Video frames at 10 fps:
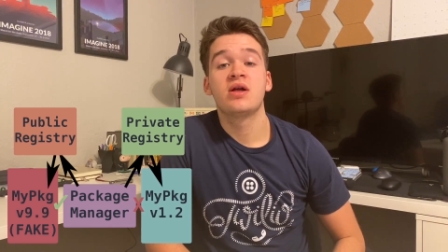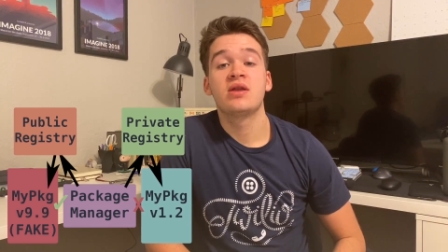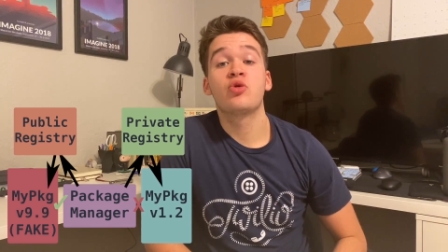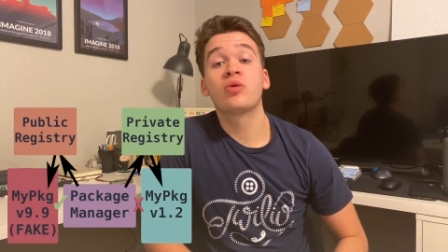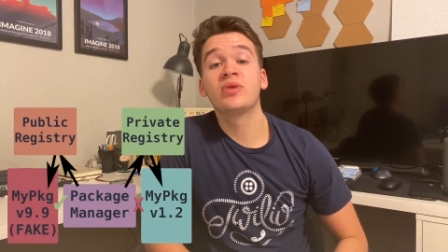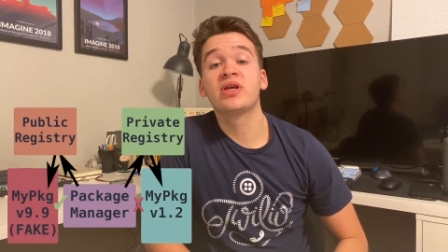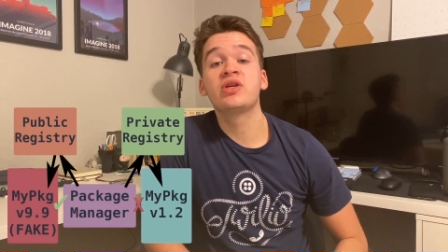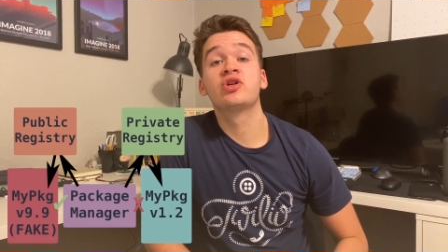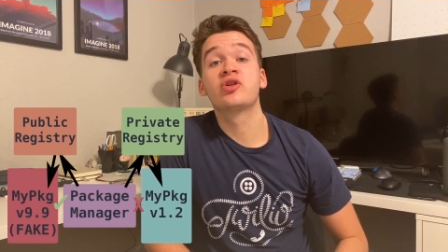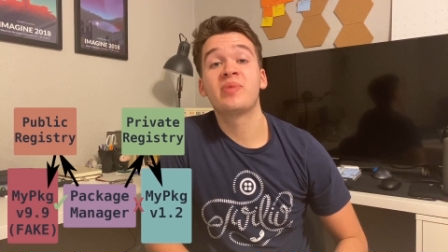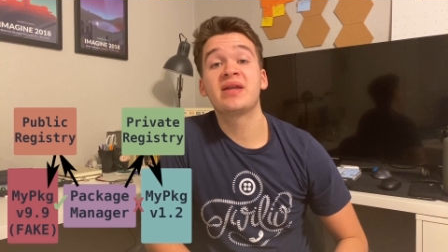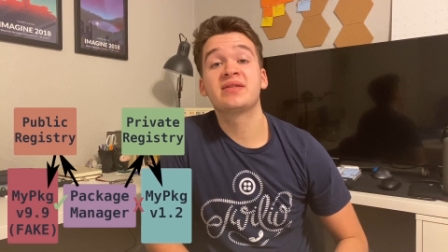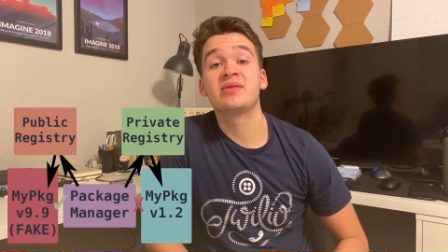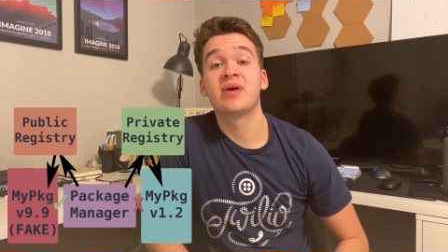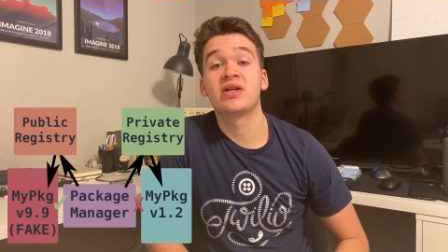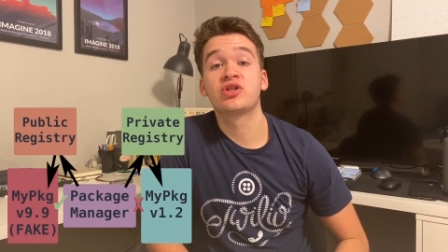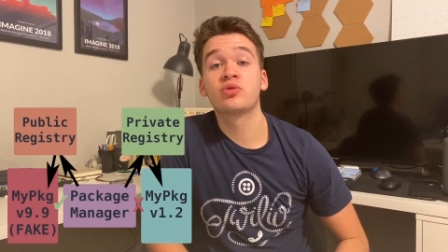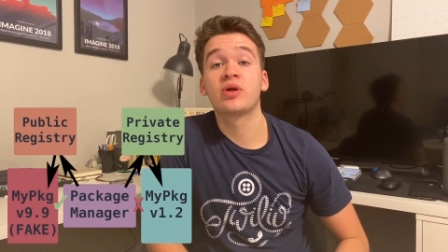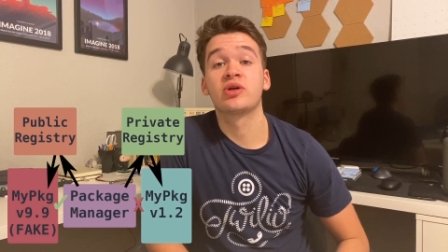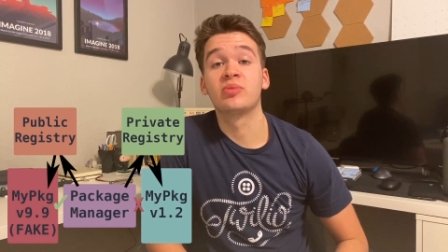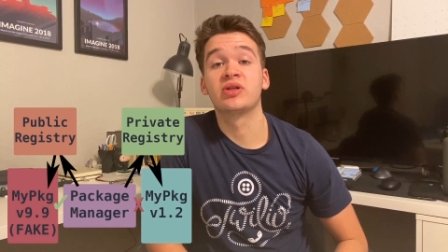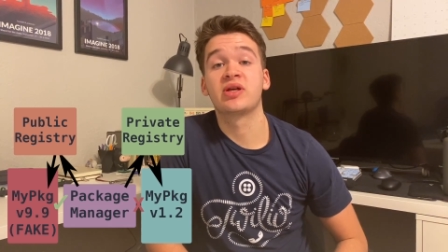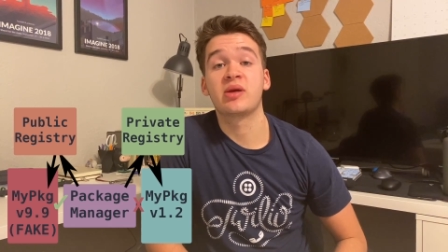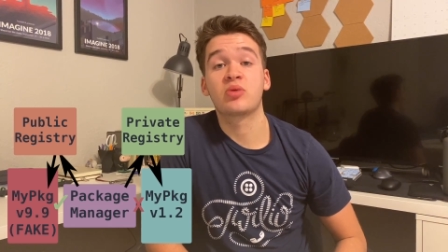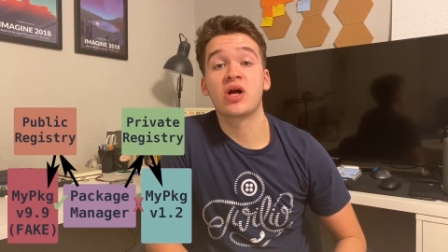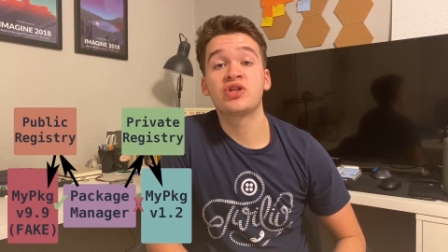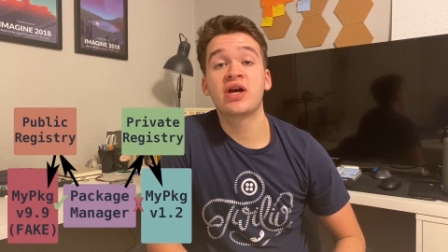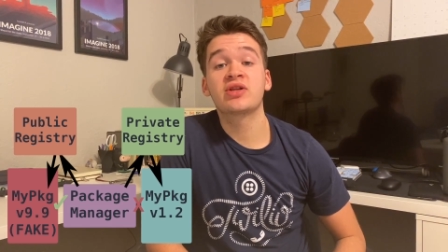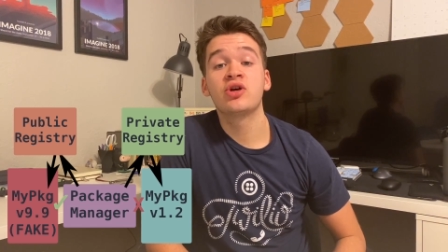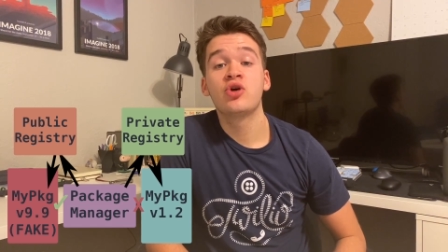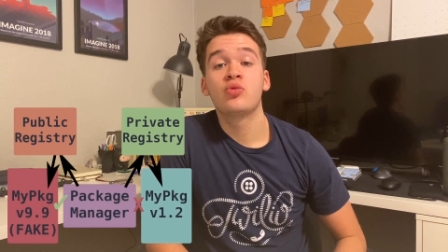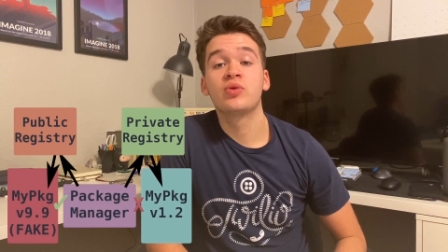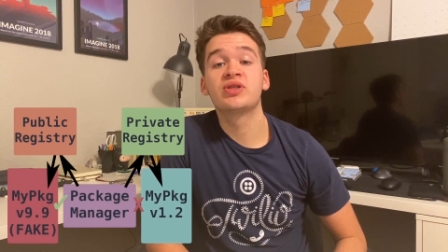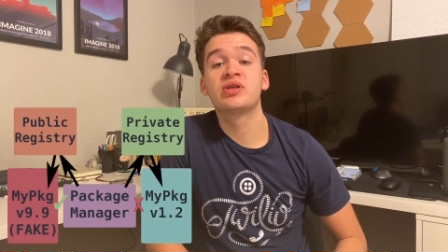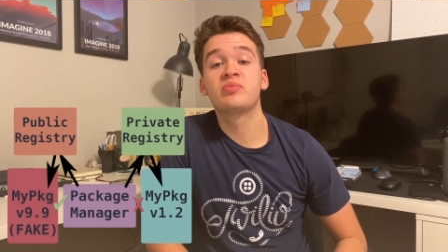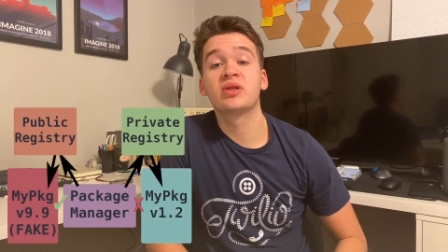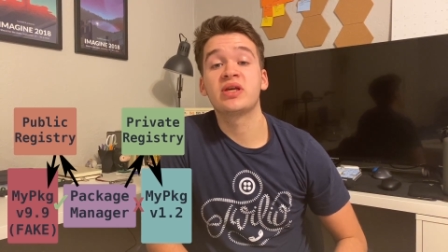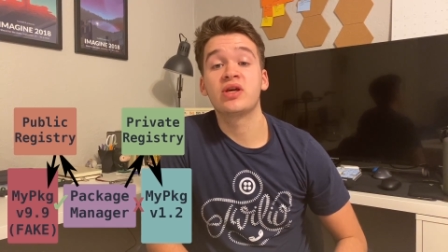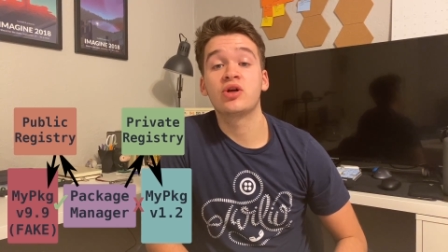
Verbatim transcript: Normally, your dependency manager, when you're building a project, would simply